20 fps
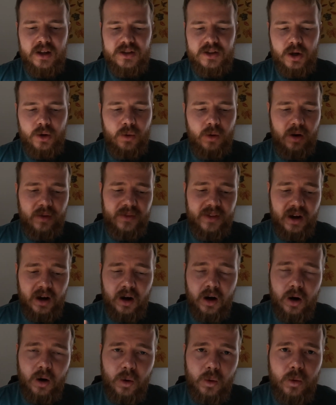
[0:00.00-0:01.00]
So on the
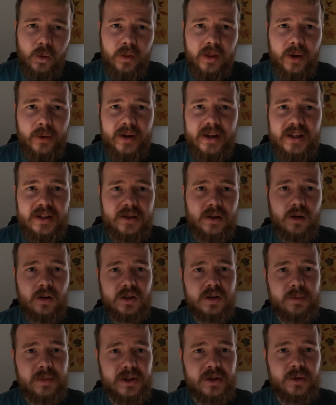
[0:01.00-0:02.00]
whole, though it is a
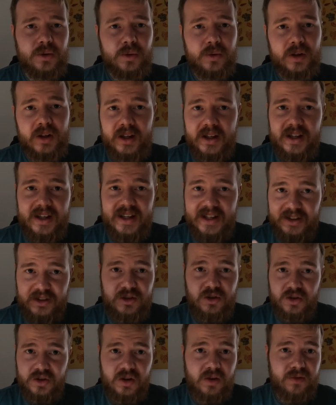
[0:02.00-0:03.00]
hospital that is
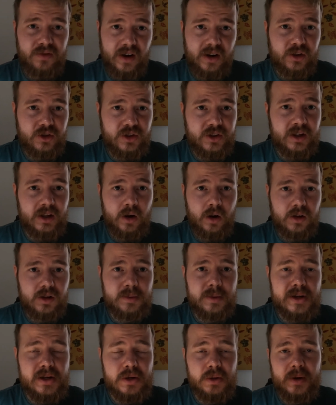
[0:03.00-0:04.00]
just a functioning
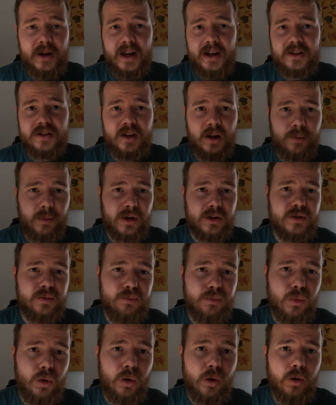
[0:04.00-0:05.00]
hospital, it has so
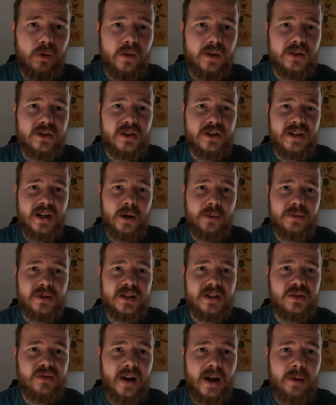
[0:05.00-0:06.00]
much more that just helps
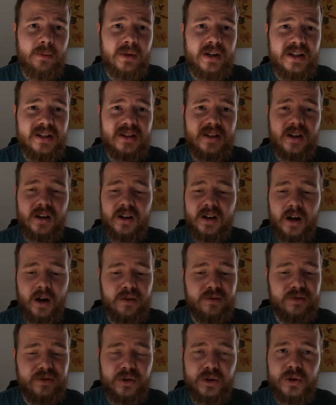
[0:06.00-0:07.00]
these families that are
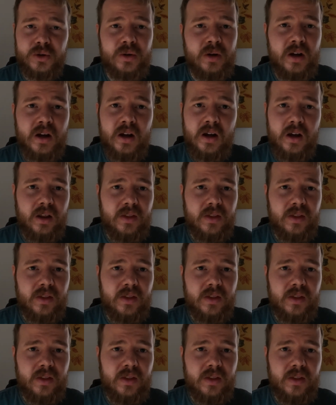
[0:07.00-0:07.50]
going through